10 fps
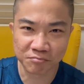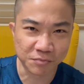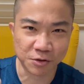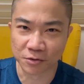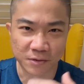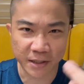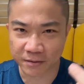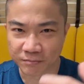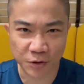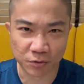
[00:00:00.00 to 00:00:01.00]

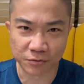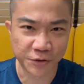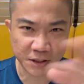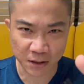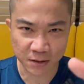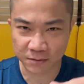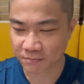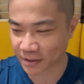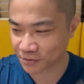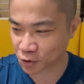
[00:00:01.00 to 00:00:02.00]
and return
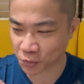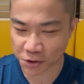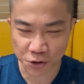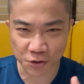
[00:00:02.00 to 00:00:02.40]
and switch,